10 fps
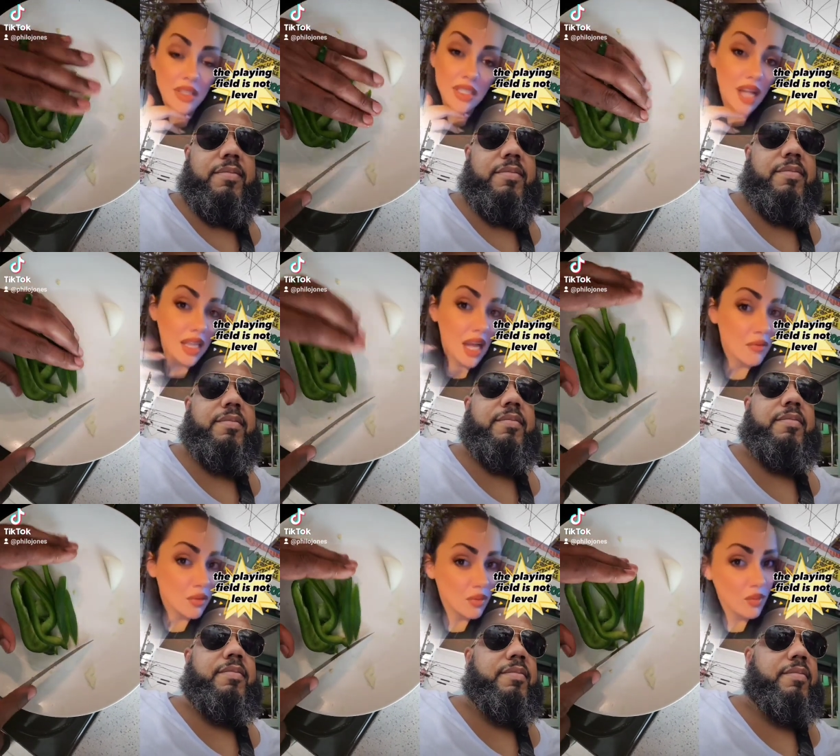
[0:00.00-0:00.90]
not
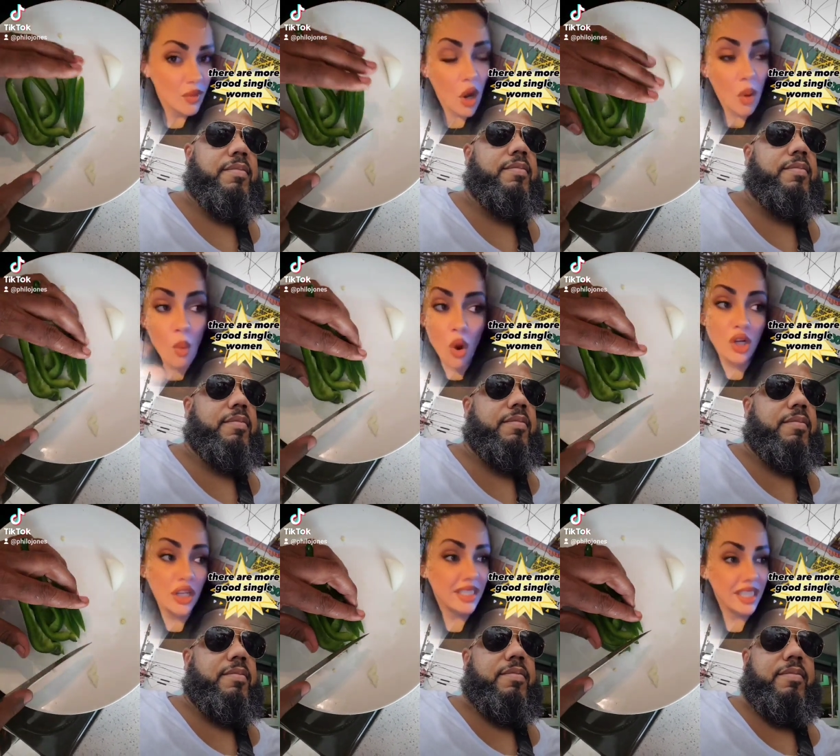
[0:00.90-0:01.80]
level. There are more
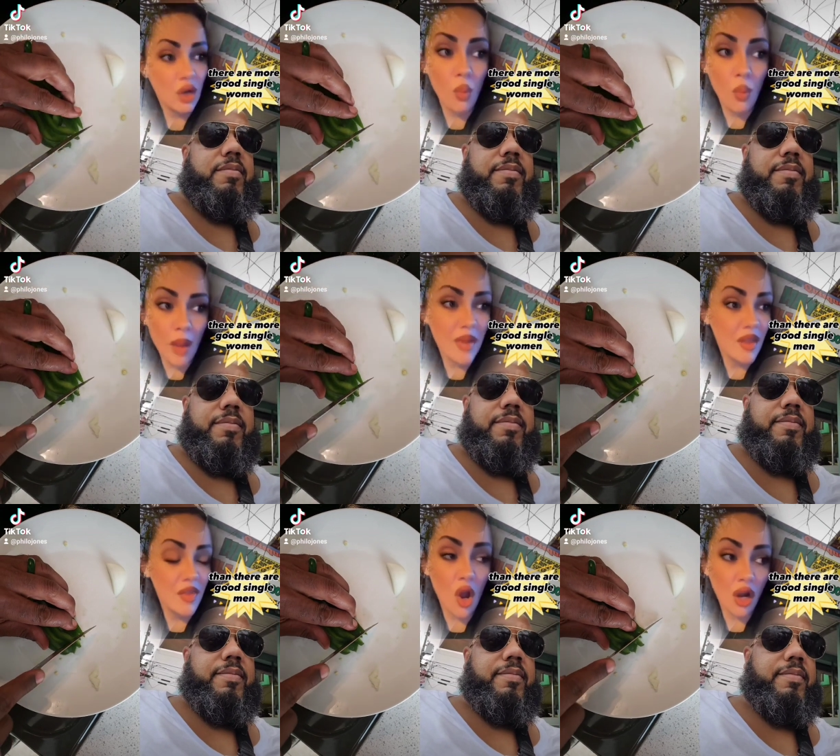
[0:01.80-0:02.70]
good single women
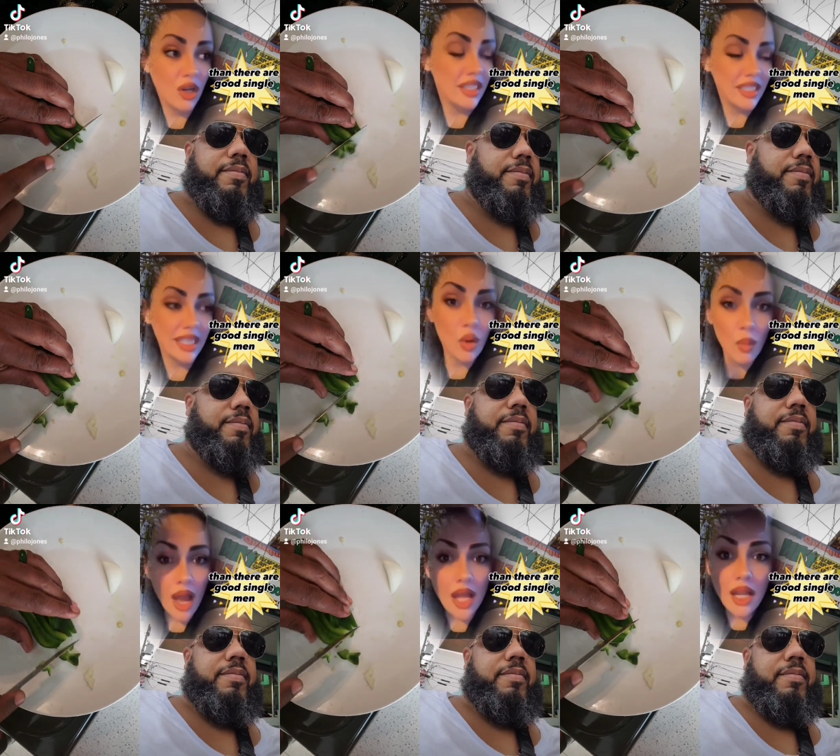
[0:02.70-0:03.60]
than there are good single
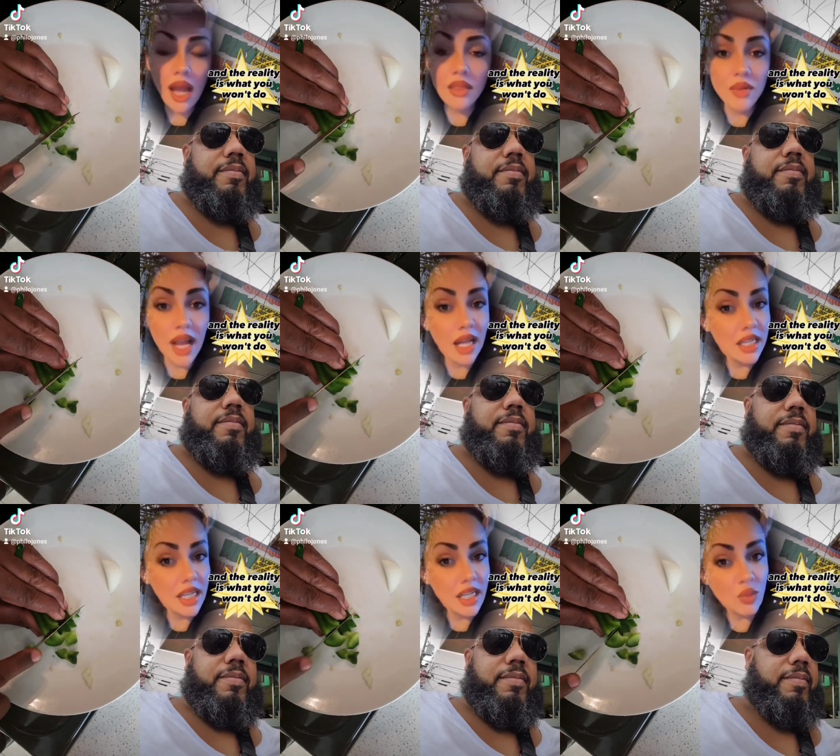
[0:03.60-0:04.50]
men. And the
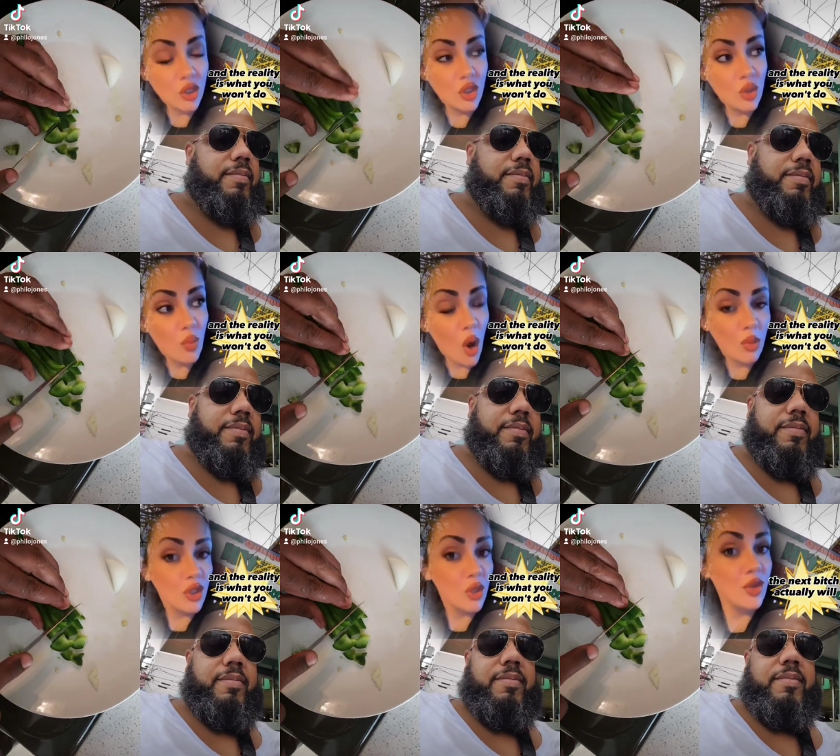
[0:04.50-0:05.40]
reality is, what you
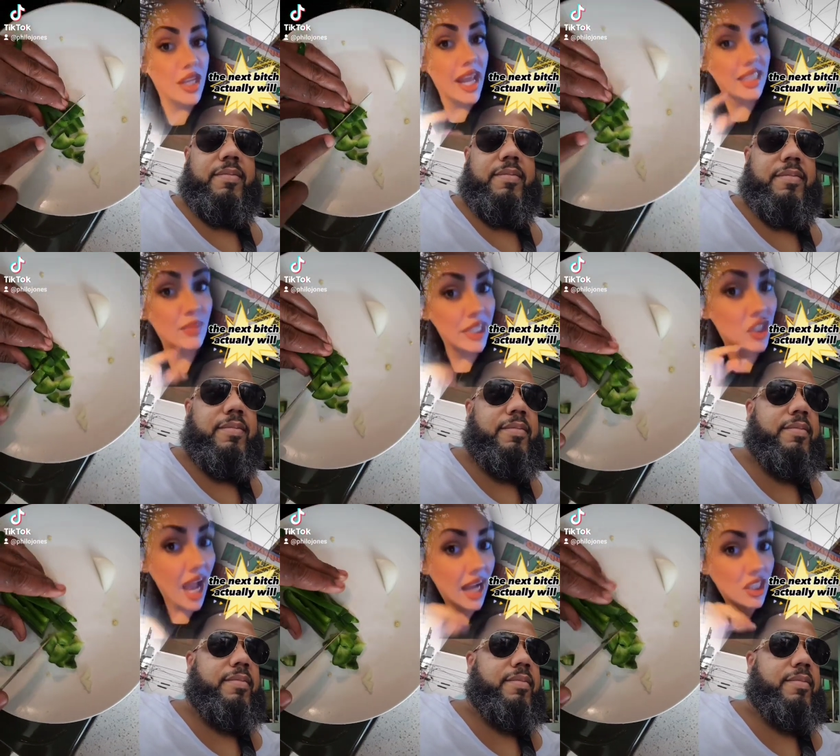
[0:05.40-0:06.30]
won't do, the next
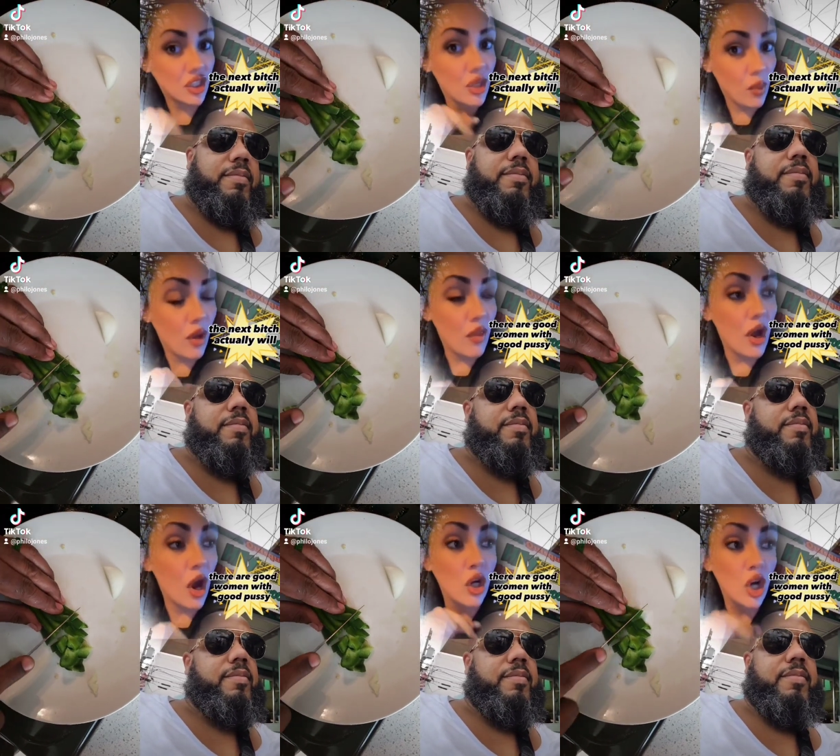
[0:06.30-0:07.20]
bitch actually will.
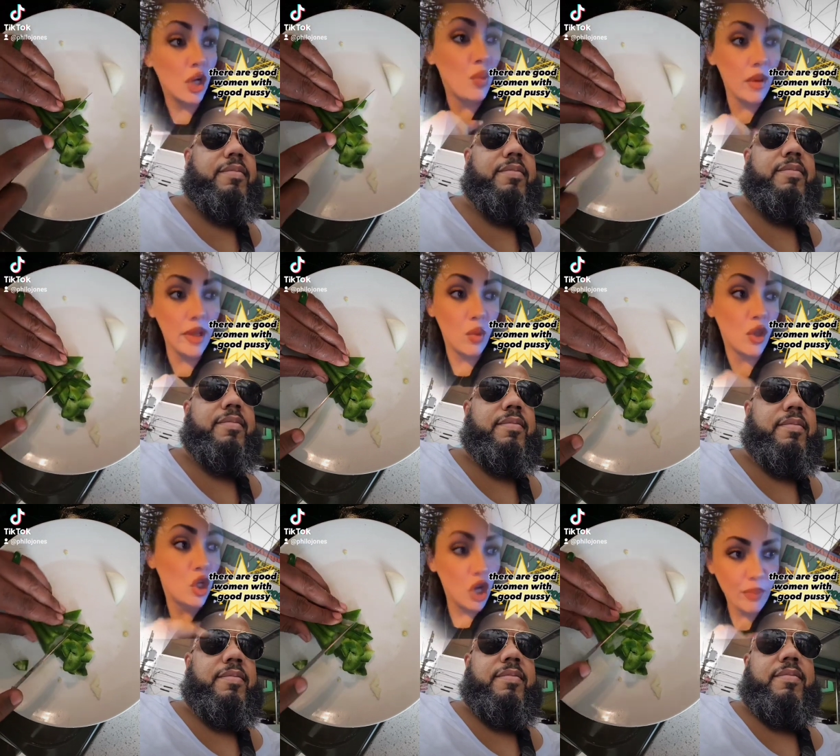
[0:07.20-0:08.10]
There are good women
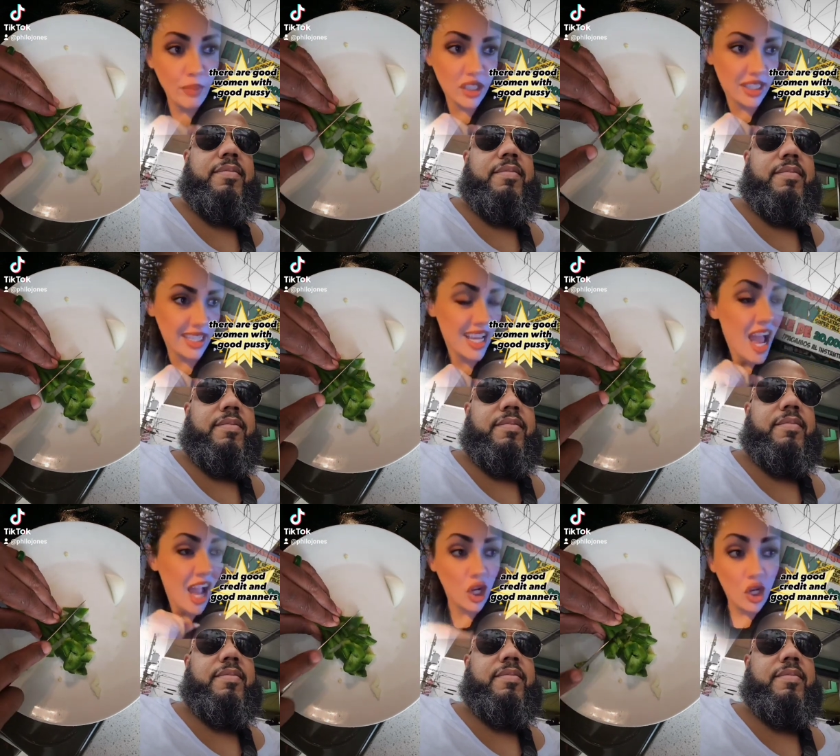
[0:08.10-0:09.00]
with good pussy
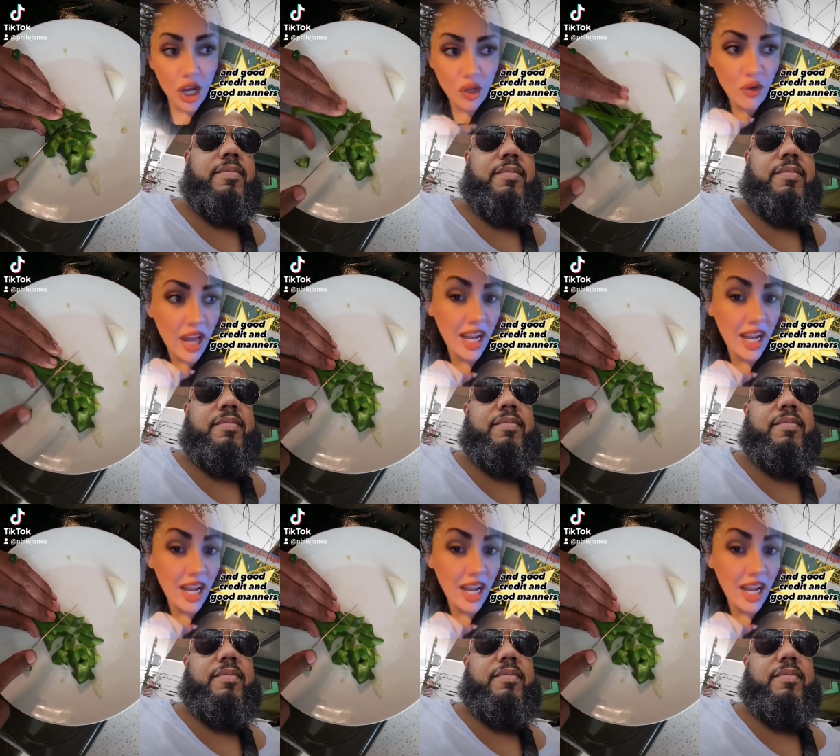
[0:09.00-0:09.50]
and good credit